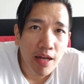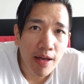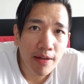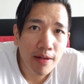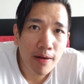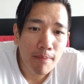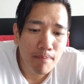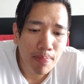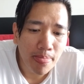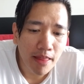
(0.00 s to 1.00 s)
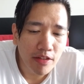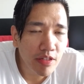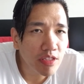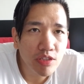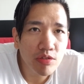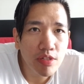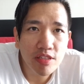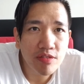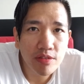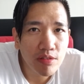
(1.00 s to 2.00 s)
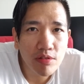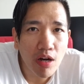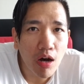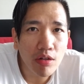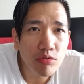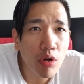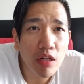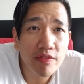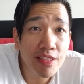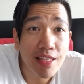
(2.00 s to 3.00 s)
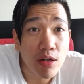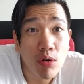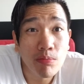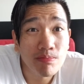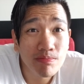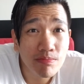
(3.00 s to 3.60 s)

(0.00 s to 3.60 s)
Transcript: And um, you could just do this, do, do all of this at home,